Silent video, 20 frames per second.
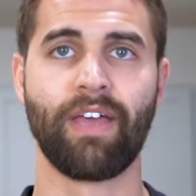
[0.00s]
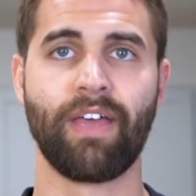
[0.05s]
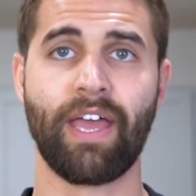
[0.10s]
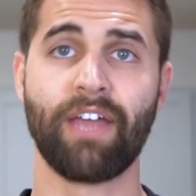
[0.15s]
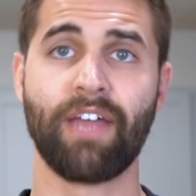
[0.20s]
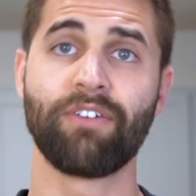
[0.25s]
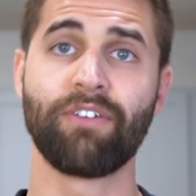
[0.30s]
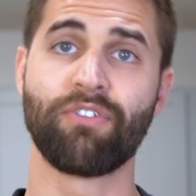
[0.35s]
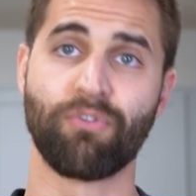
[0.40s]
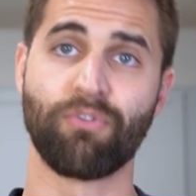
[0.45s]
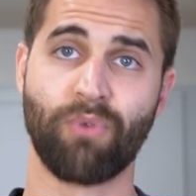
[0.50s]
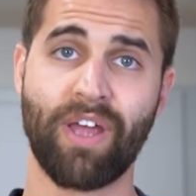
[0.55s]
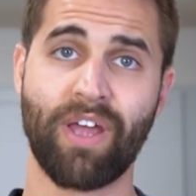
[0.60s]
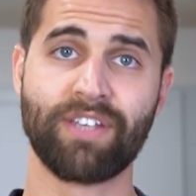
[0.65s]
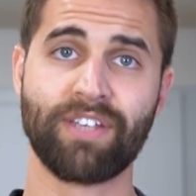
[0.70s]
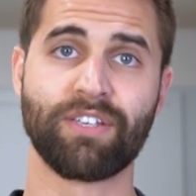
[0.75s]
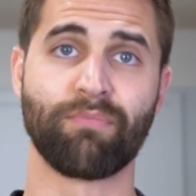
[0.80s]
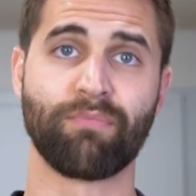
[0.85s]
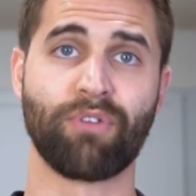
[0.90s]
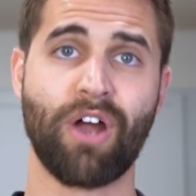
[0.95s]
and the
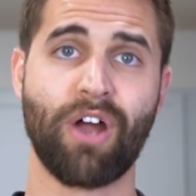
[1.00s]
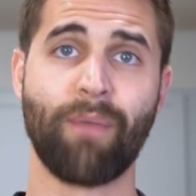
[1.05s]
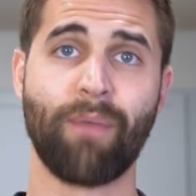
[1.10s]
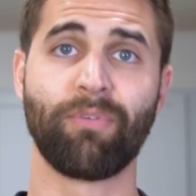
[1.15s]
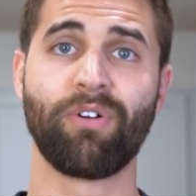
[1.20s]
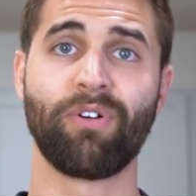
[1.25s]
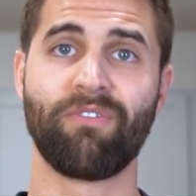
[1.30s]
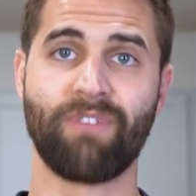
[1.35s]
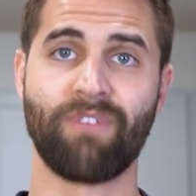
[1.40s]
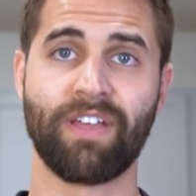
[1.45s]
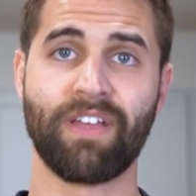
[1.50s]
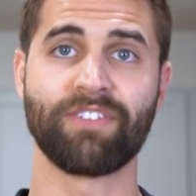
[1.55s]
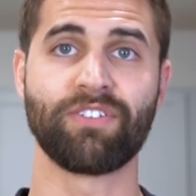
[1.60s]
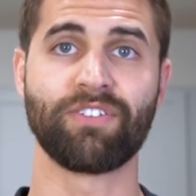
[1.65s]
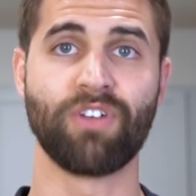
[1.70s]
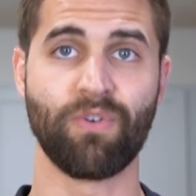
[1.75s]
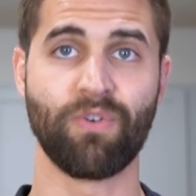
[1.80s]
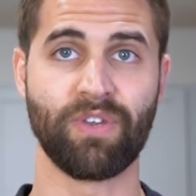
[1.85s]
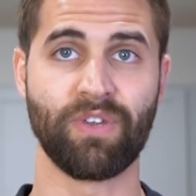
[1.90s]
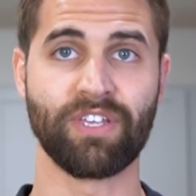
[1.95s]
right to proper advance
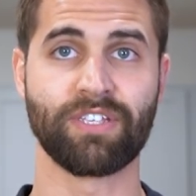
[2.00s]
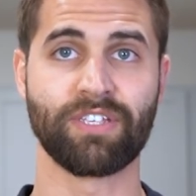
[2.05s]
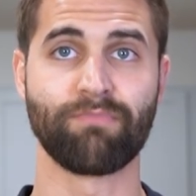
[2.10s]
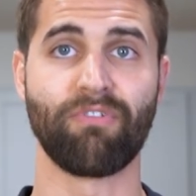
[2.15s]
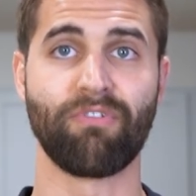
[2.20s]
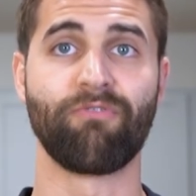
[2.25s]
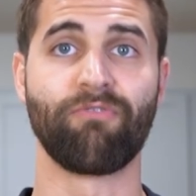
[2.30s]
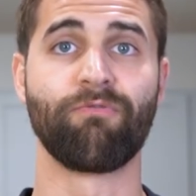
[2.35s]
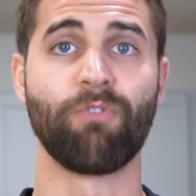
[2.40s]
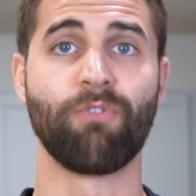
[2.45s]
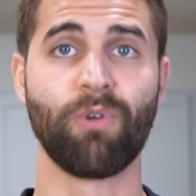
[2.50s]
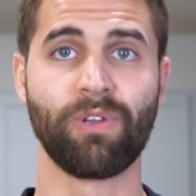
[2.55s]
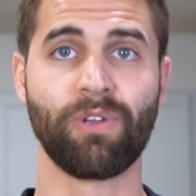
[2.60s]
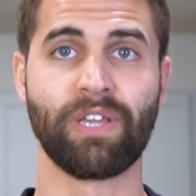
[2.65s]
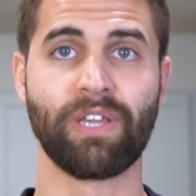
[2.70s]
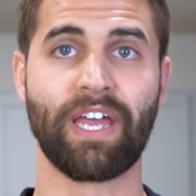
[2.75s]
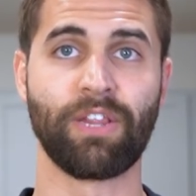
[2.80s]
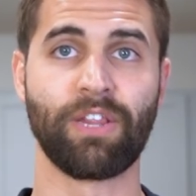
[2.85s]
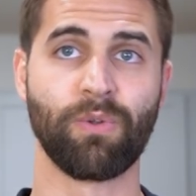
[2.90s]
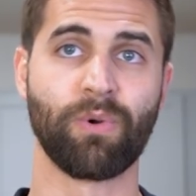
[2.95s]
notice before
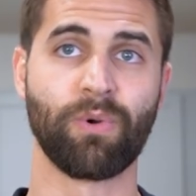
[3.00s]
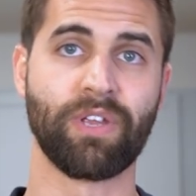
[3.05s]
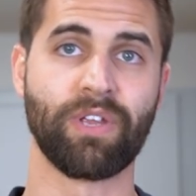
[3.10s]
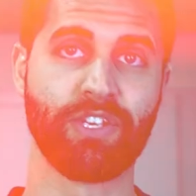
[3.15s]
landlord